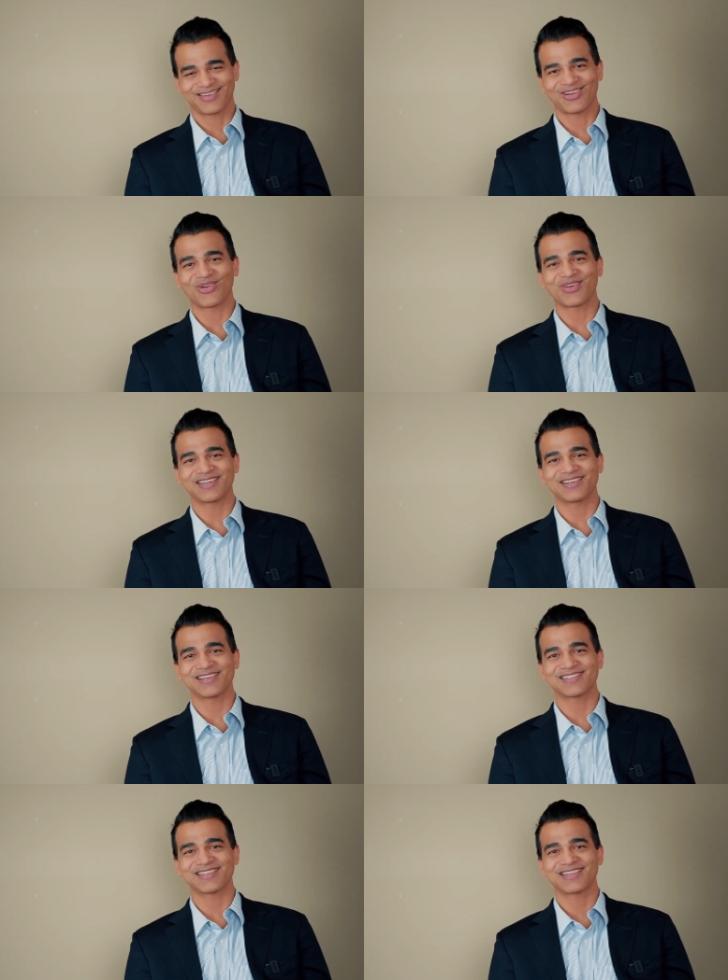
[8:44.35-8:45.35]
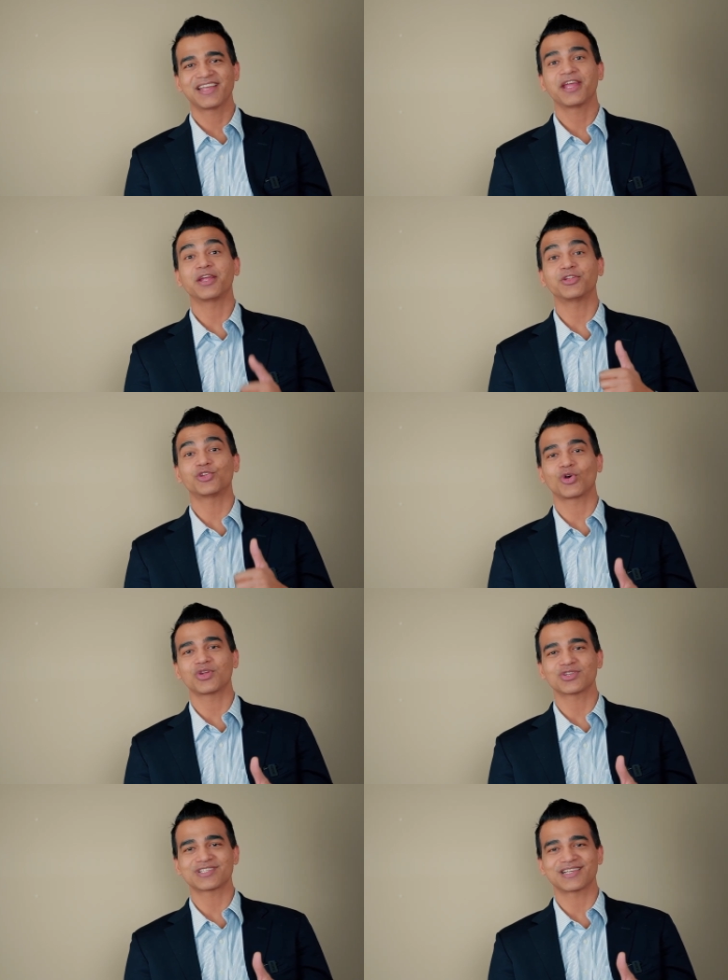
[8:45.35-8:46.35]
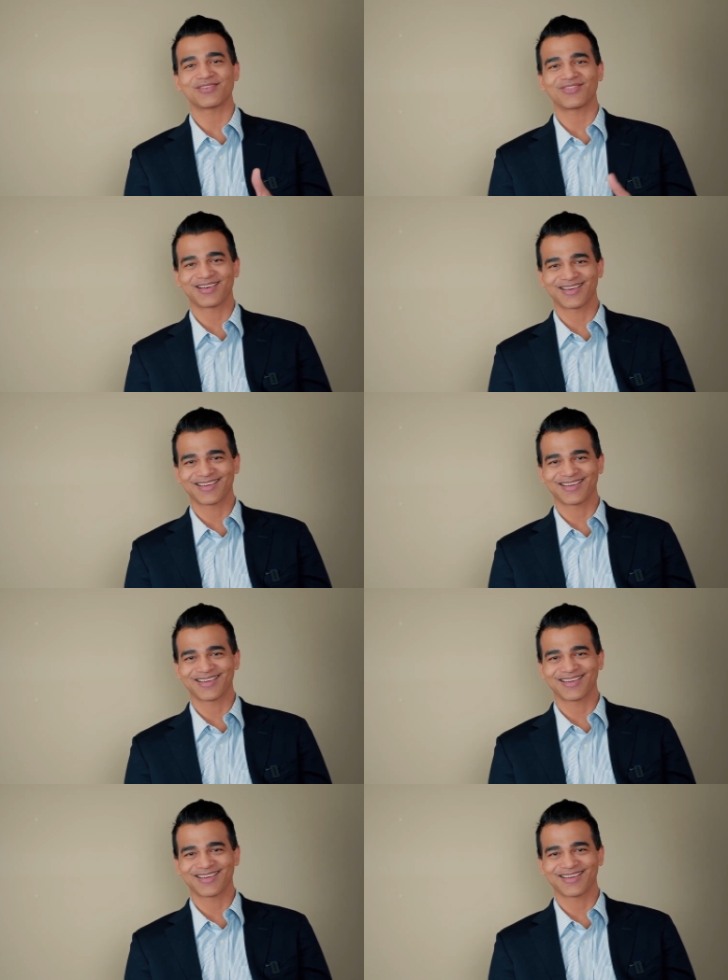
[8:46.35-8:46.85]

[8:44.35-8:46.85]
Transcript: Alright guys, enjoy yourself.